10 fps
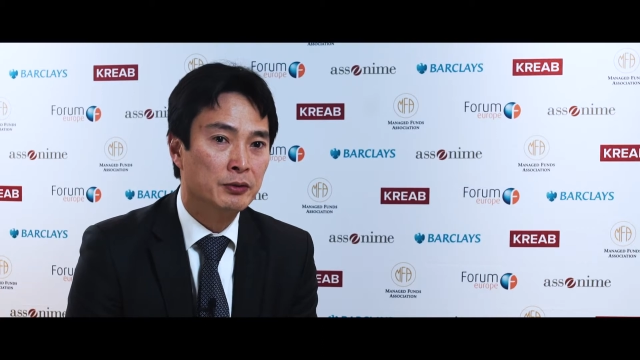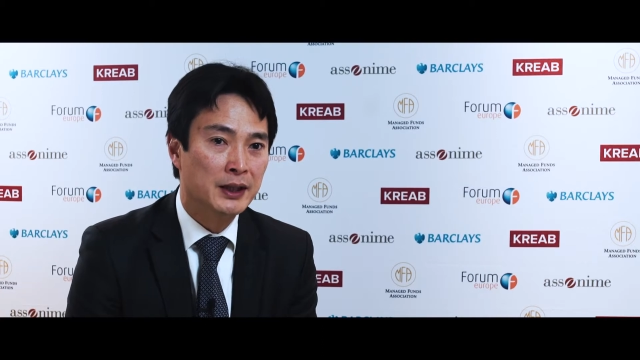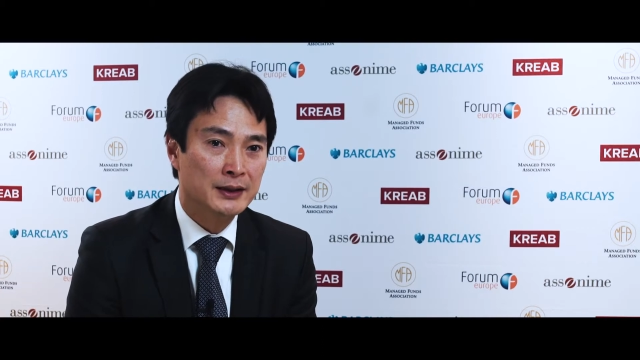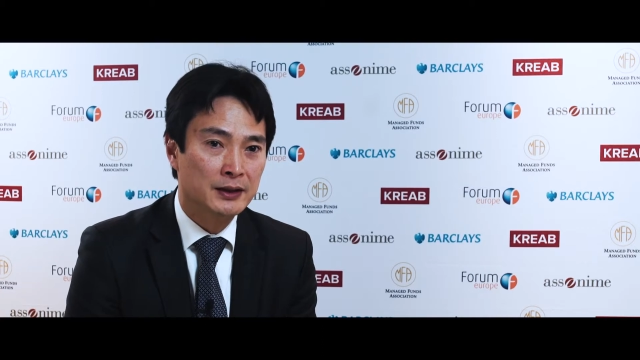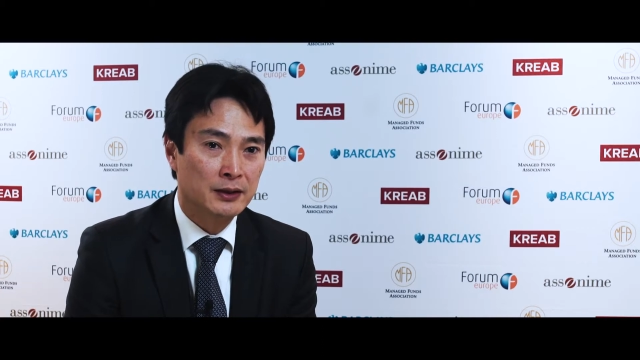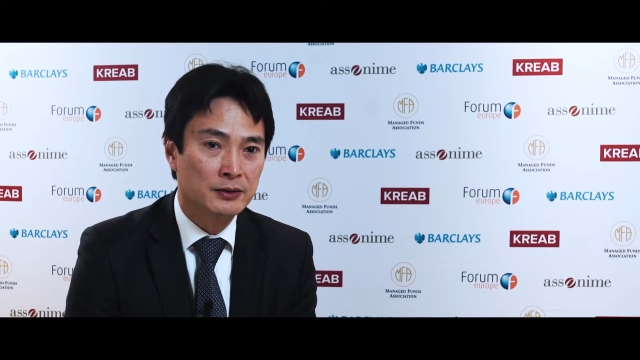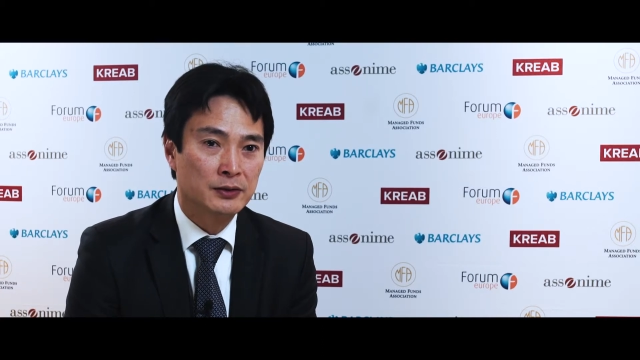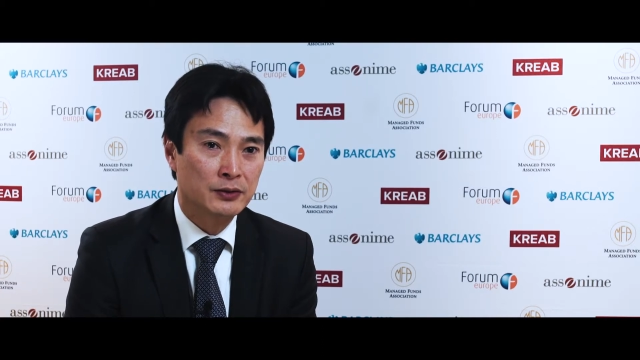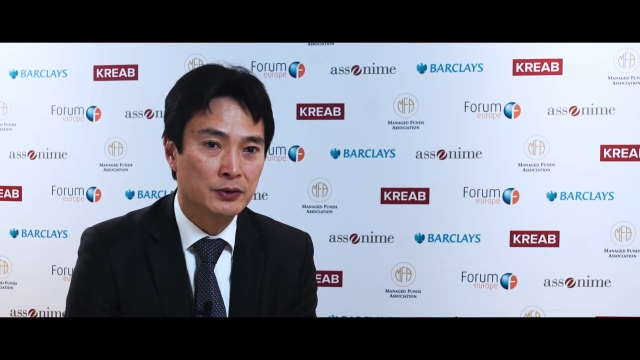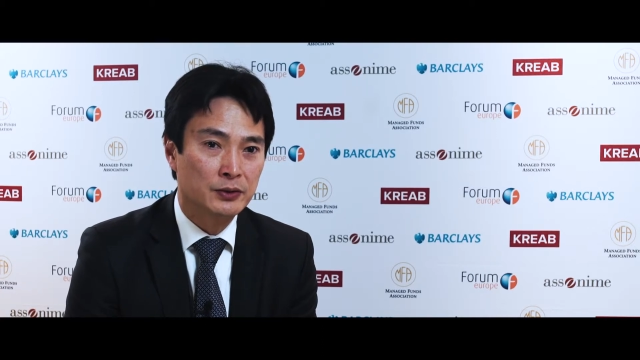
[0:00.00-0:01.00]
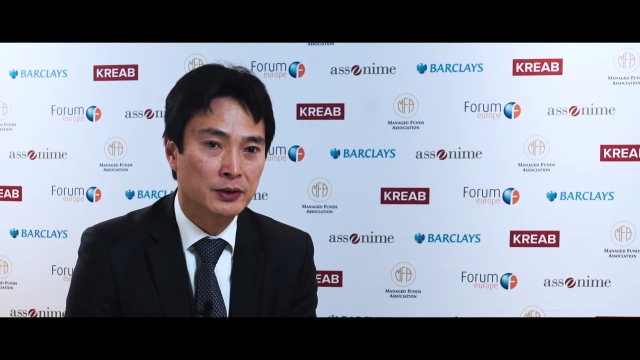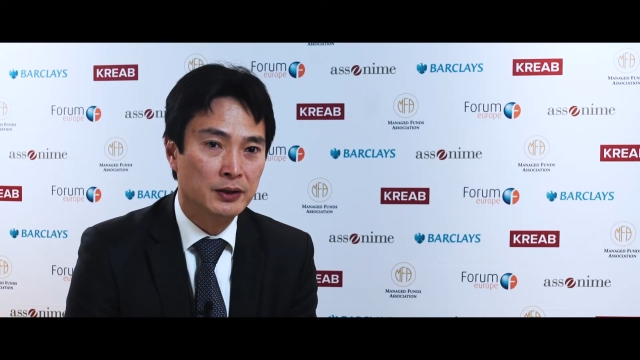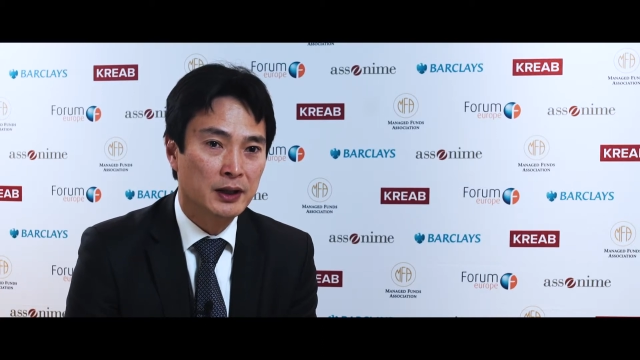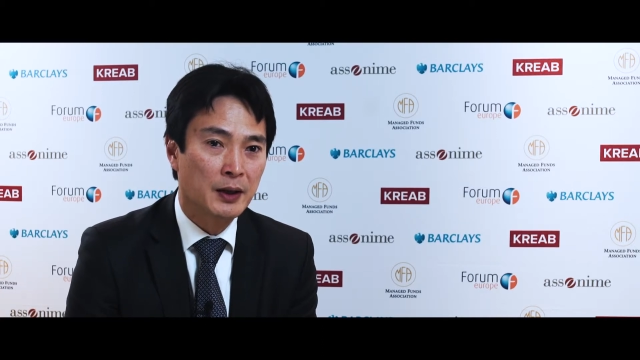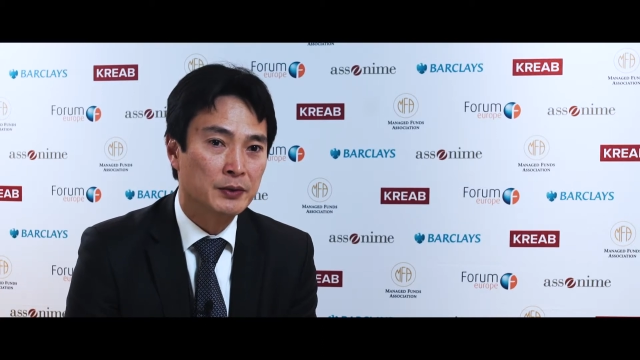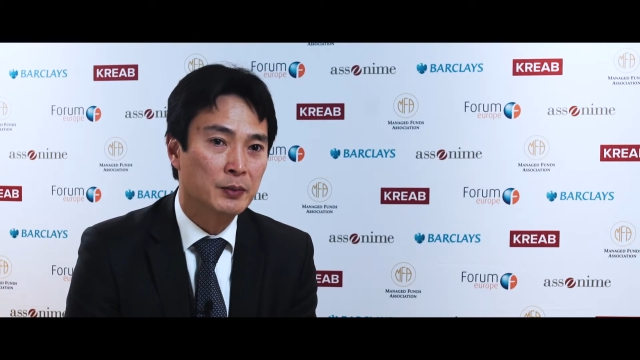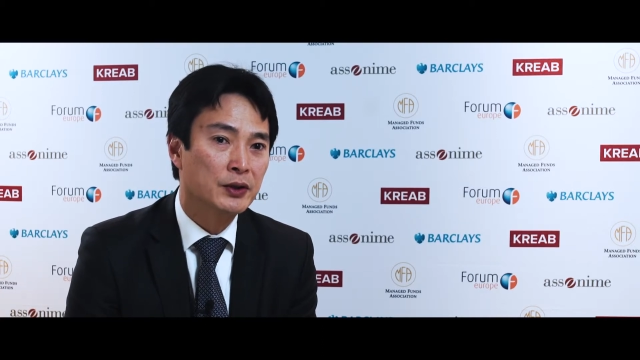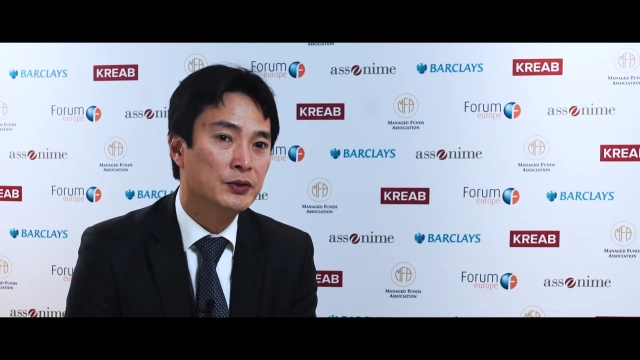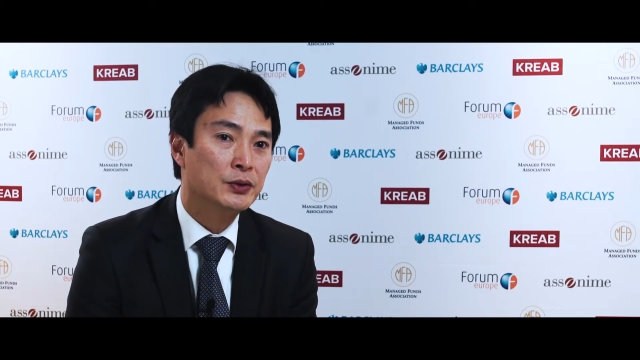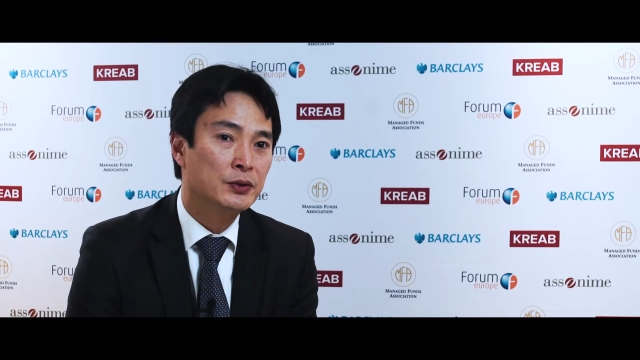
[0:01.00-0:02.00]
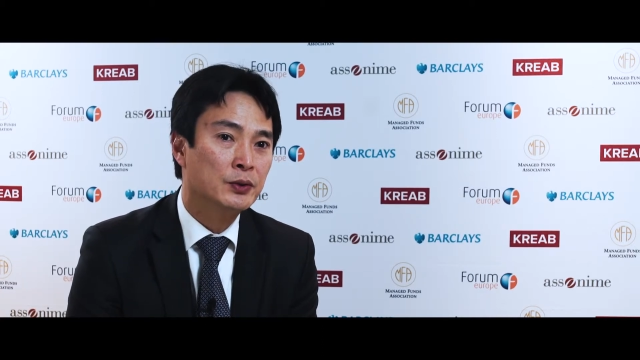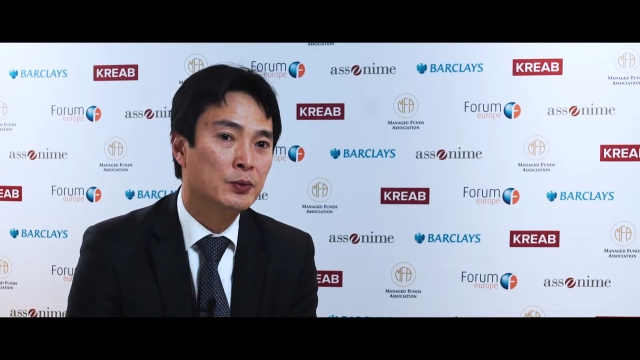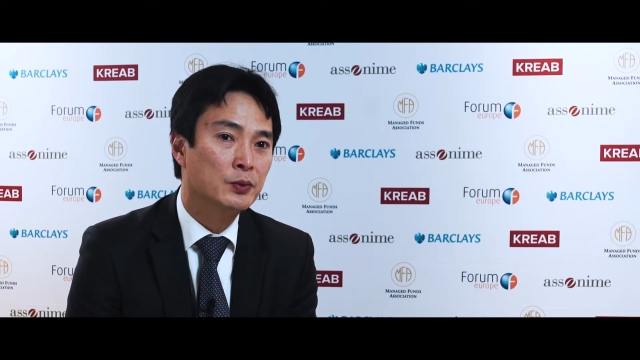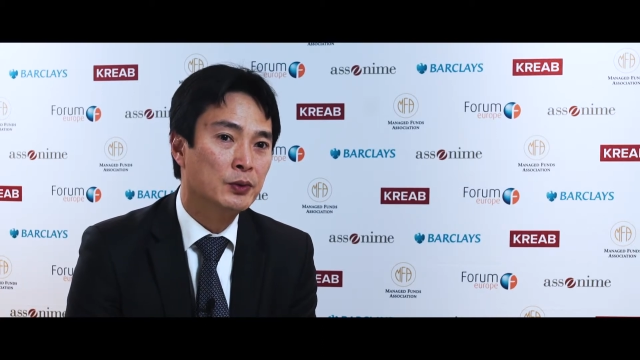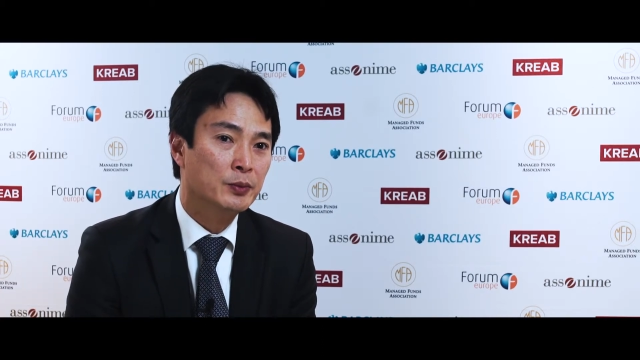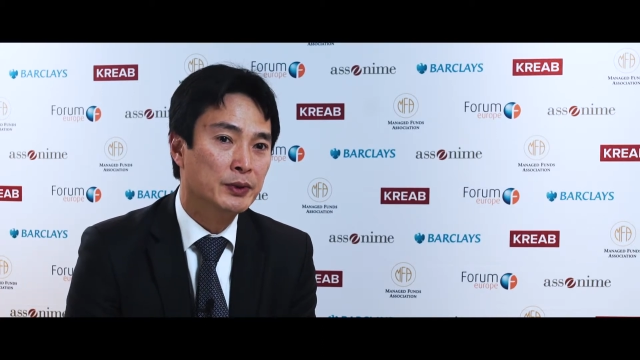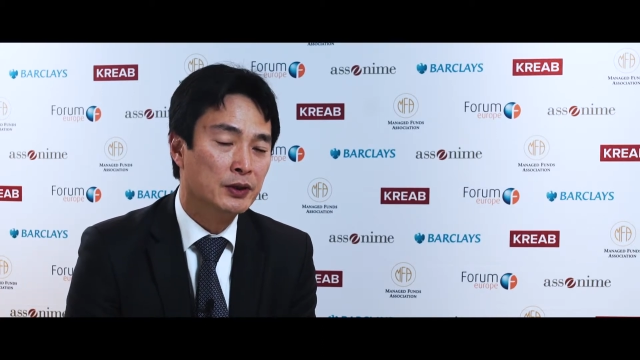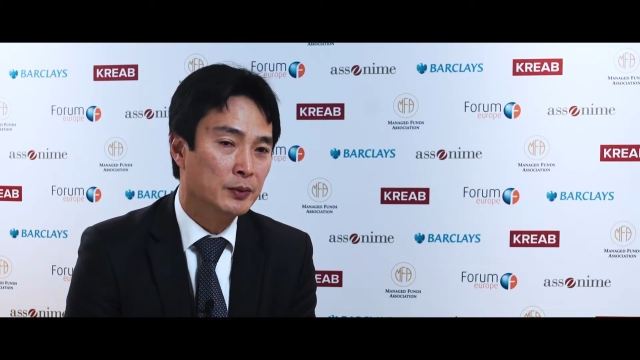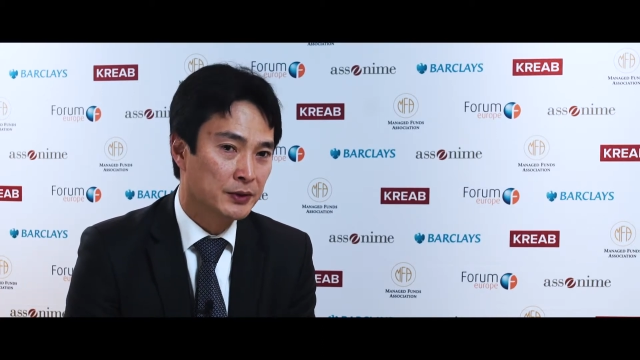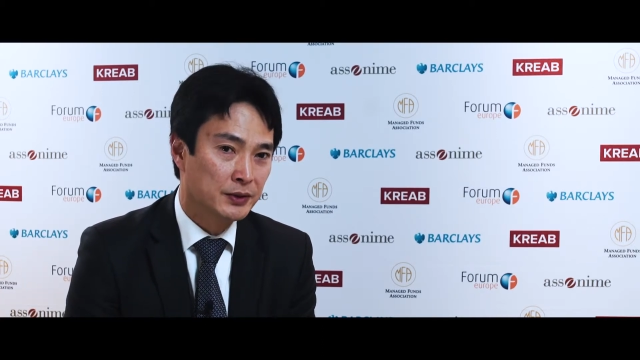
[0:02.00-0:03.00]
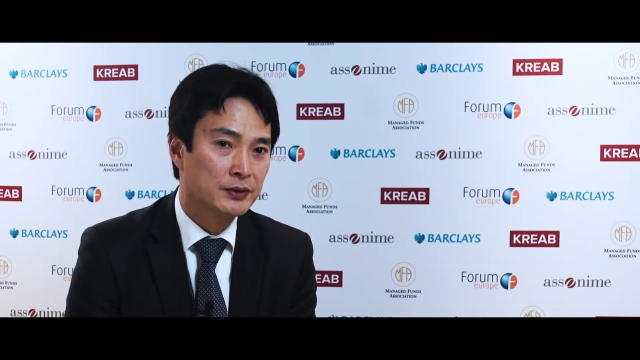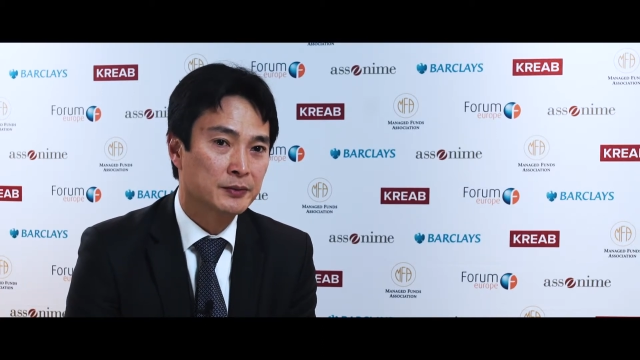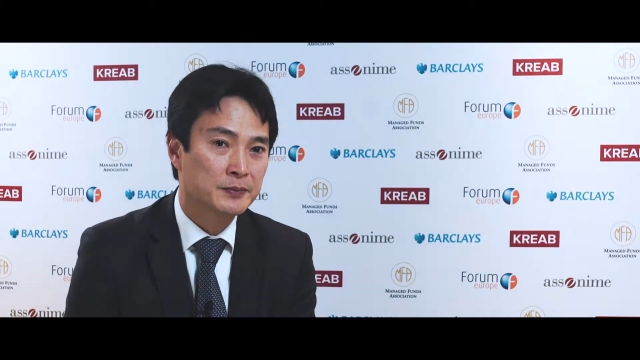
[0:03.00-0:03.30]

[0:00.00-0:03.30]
related to uh, capital market union will be adopted.